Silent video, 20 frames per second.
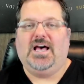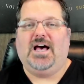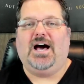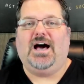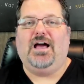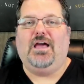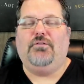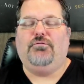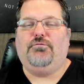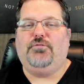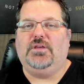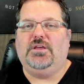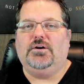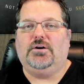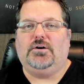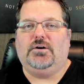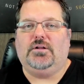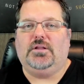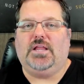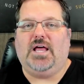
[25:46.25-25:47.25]
I
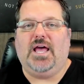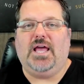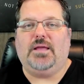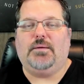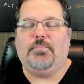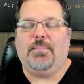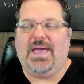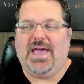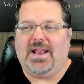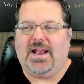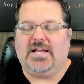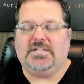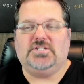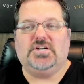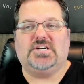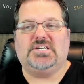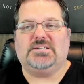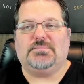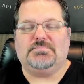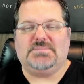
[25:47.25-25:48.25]
feel like, man, I
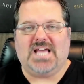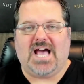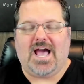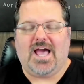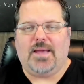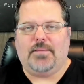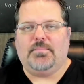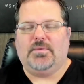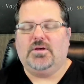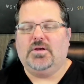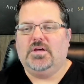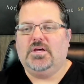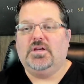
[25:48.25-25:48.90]
took some time